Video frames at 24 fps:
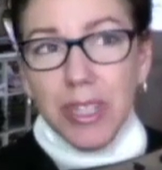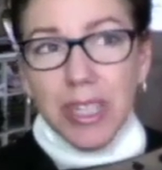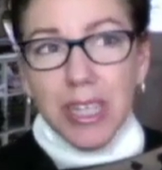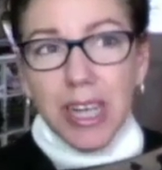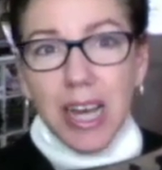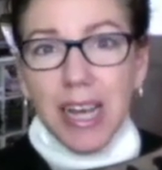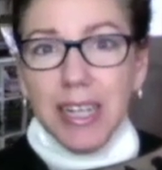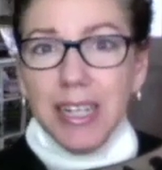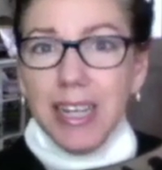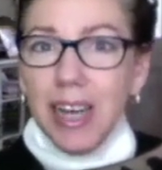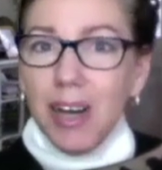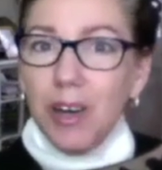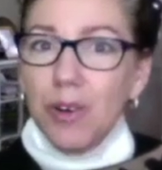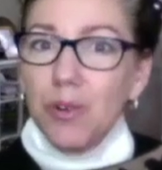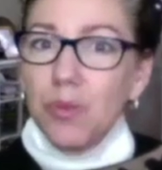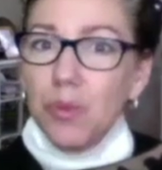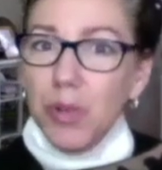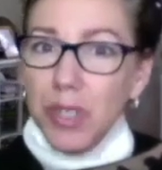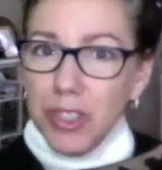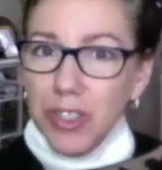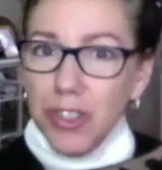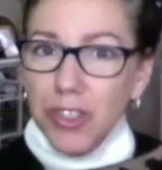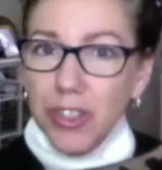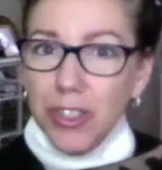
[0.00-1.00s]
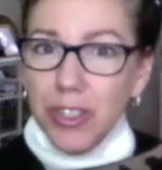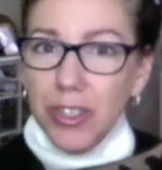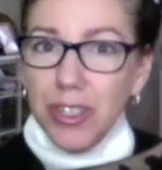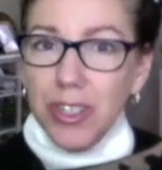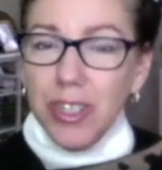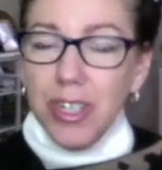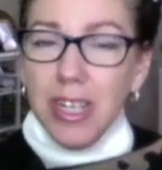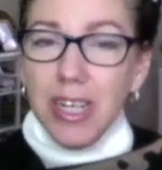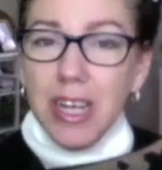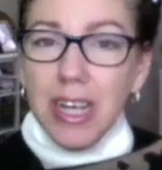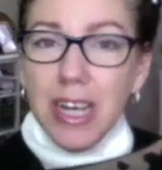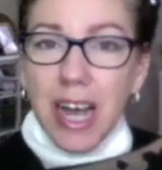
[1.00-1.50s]
and how winter
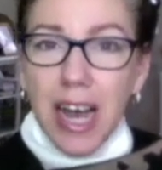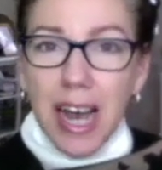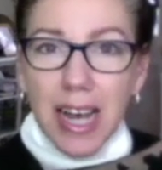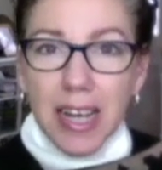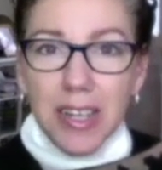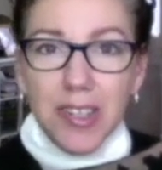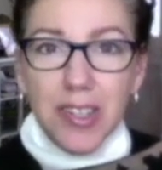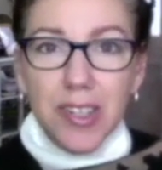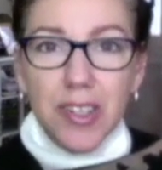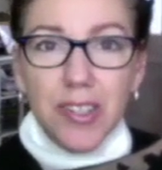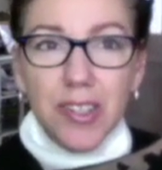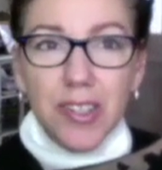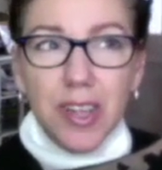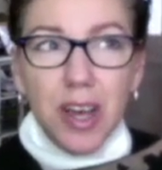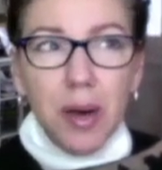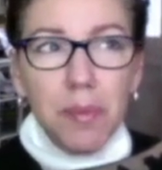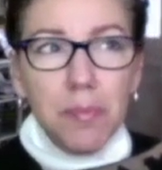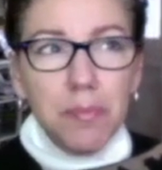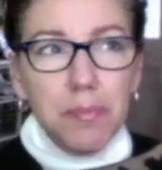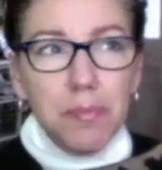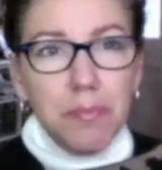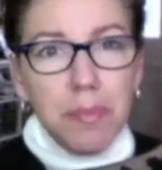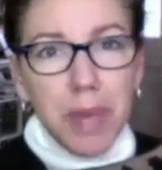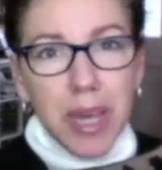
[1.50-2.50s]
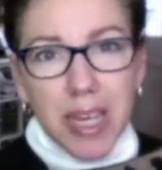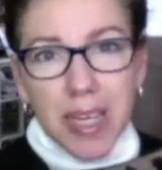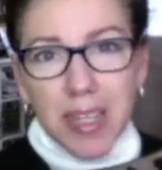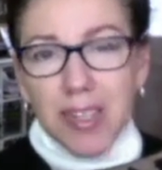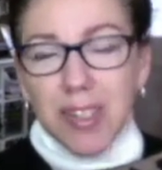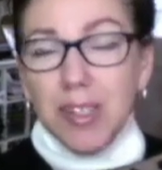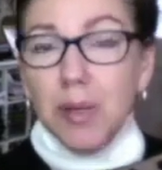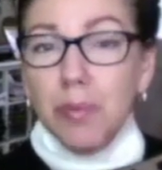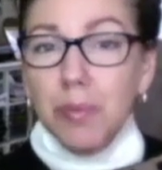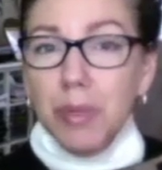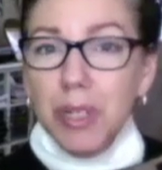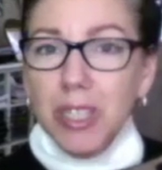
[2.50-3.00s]
has this amazing
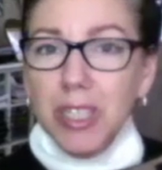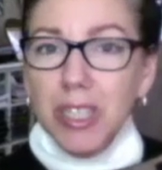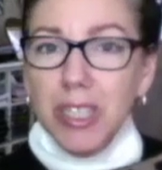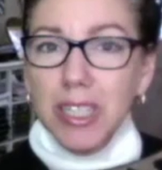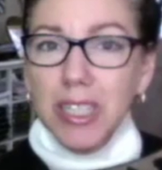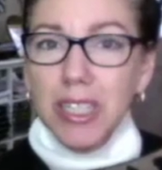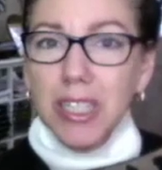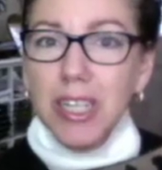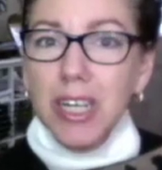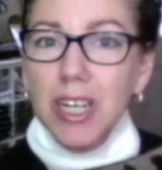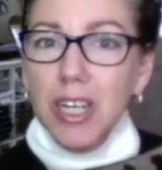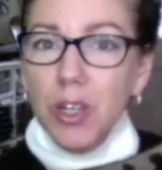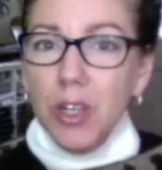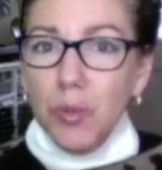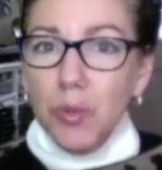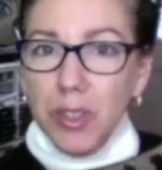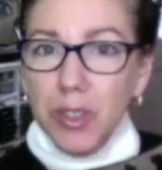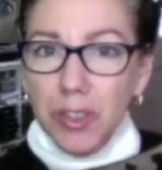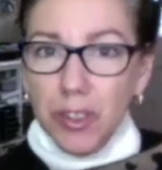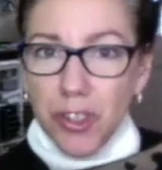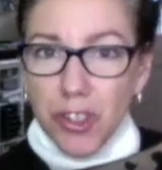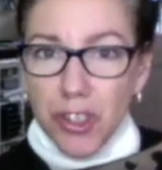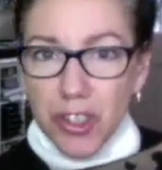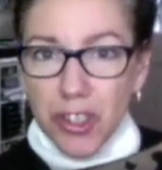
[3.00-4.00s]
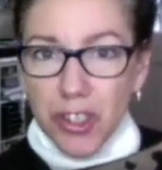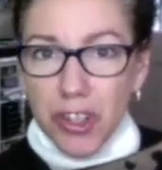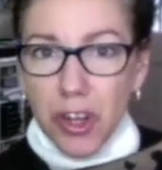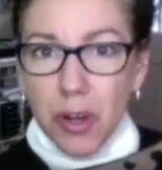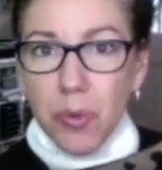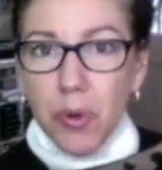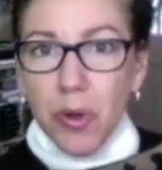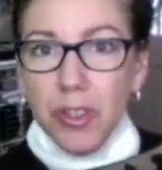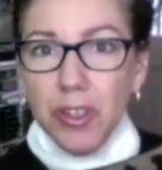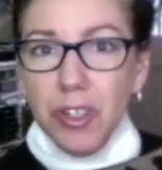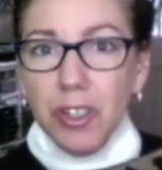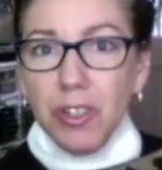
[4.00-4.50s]
ability when there's snow
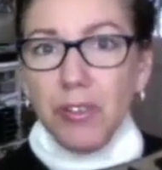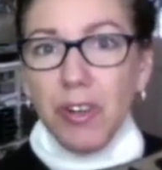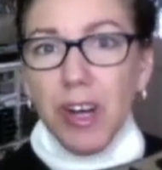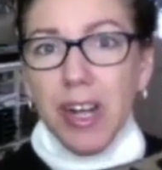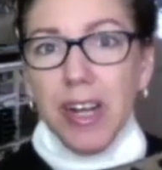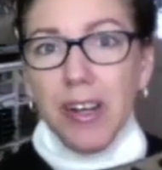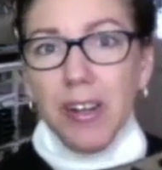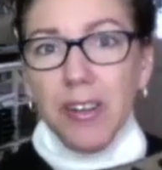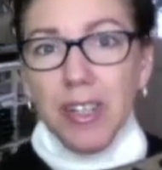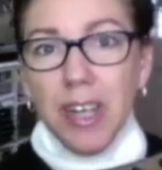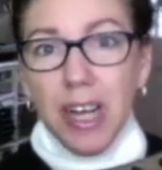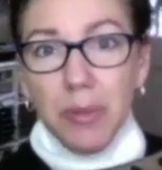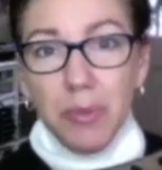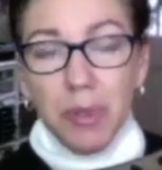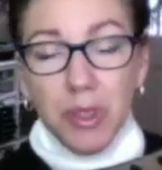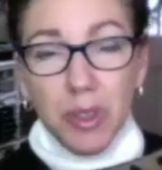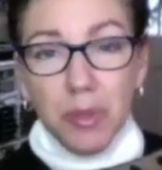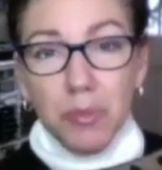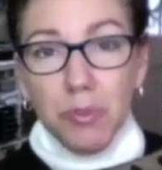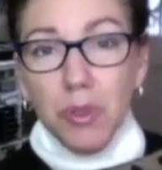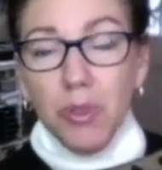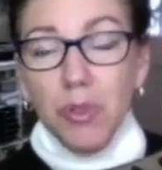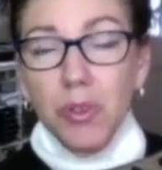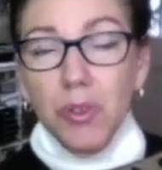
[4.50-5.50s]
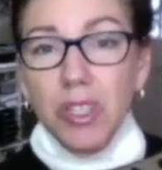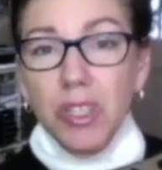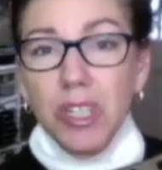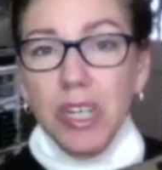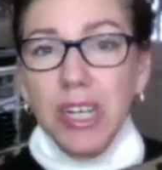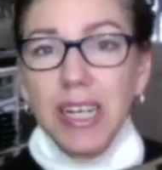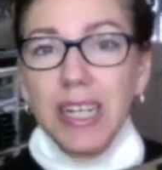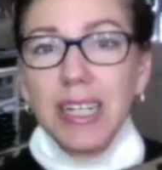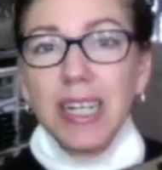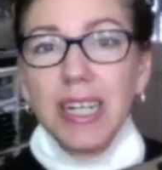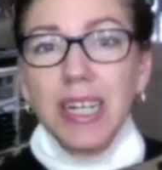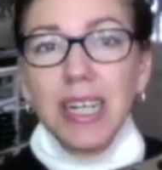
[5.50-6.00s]
on the ground and with the
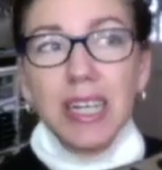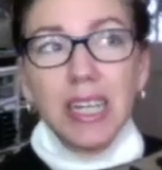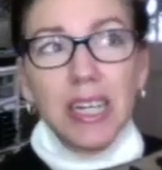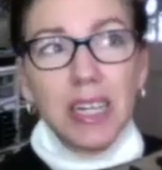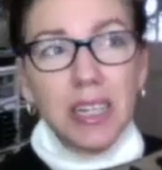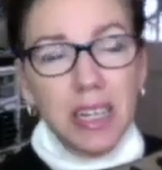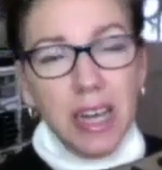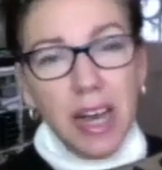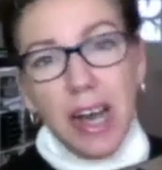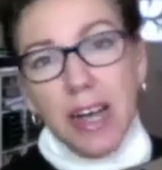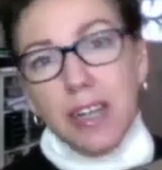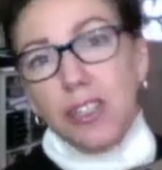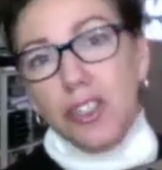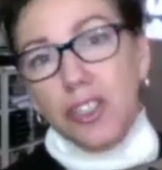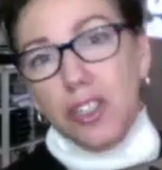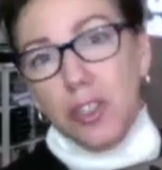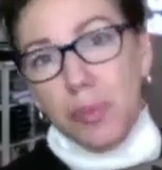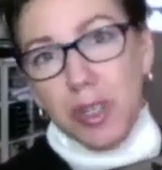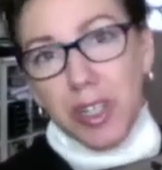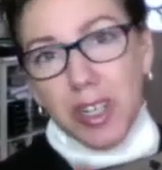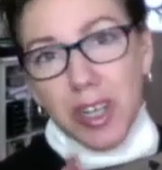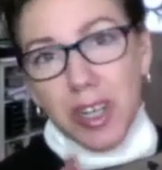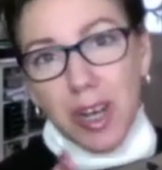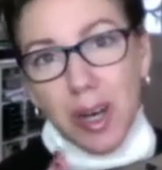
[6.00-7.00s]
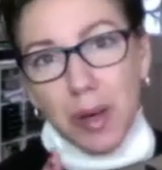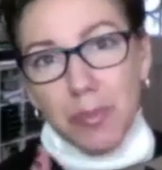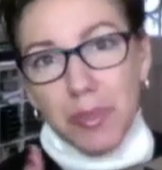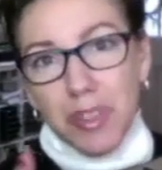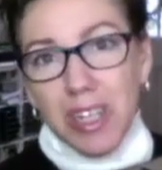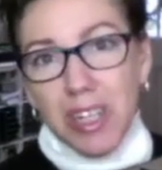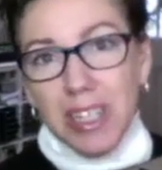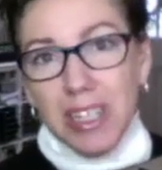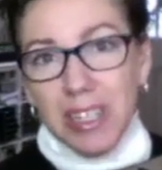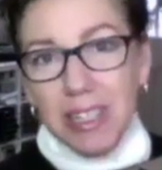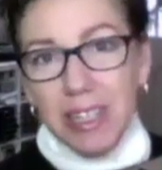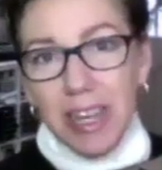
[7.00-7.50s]
moonlight, it actually becomes
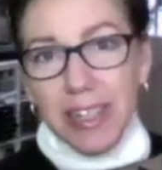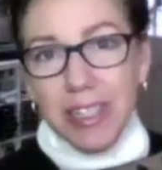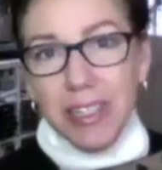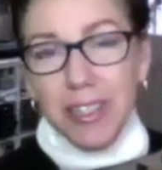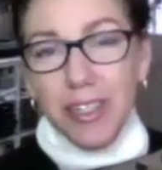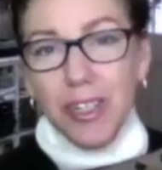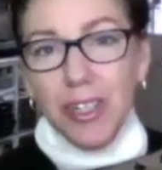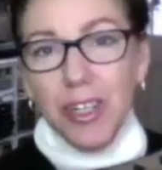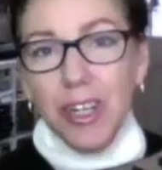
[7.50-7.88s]
lighter.